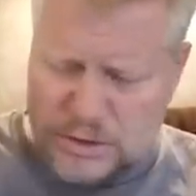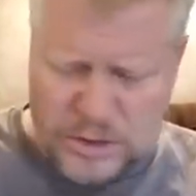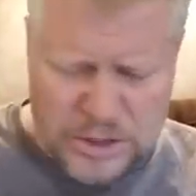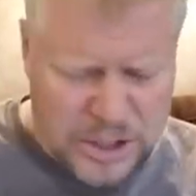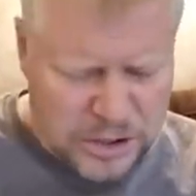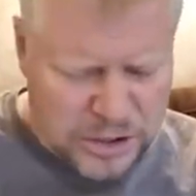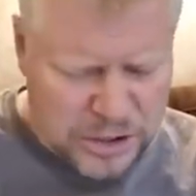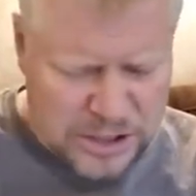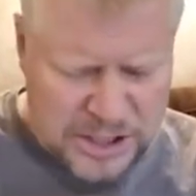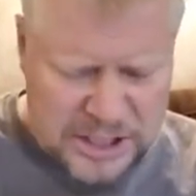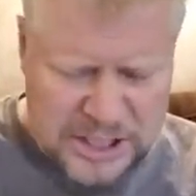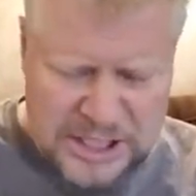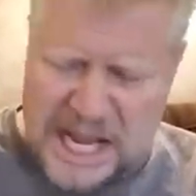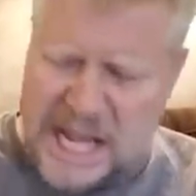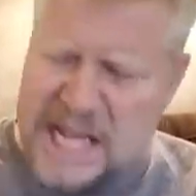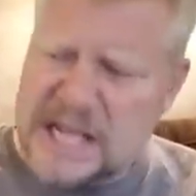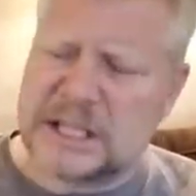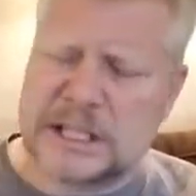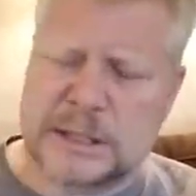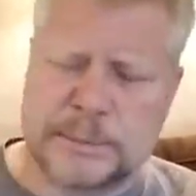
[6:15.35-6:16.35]
just
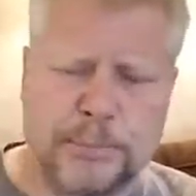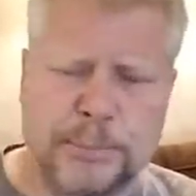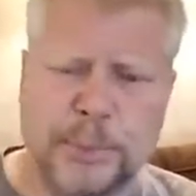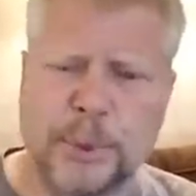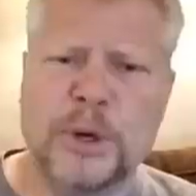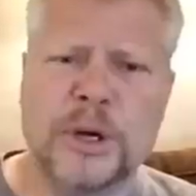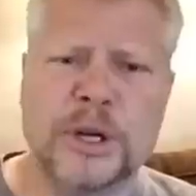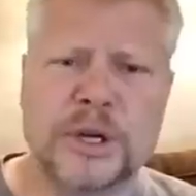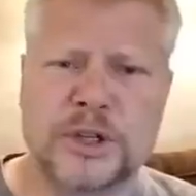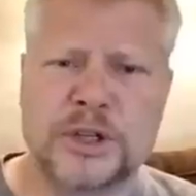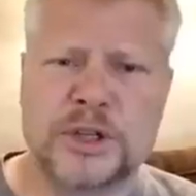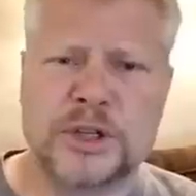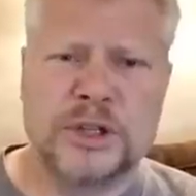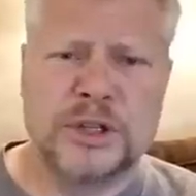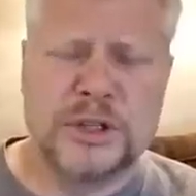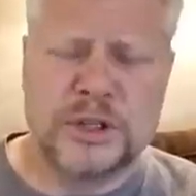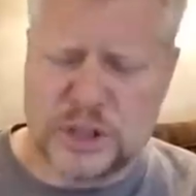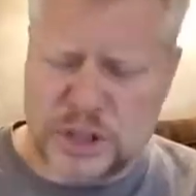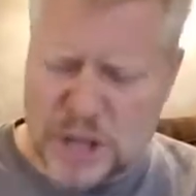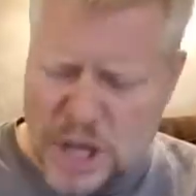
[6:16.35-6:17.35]
dense bush,
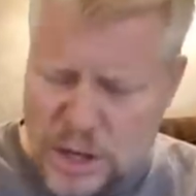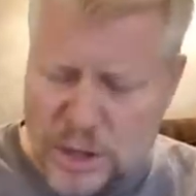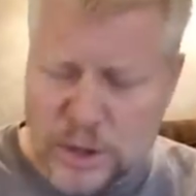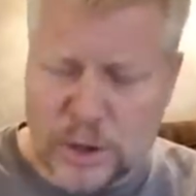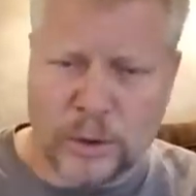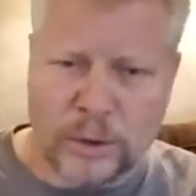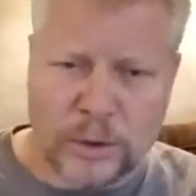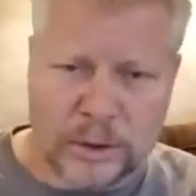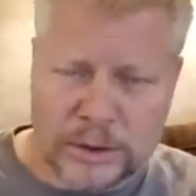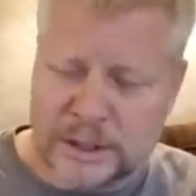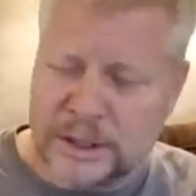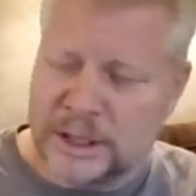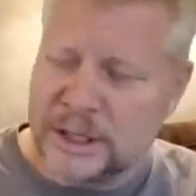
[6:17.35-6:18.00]
jungle,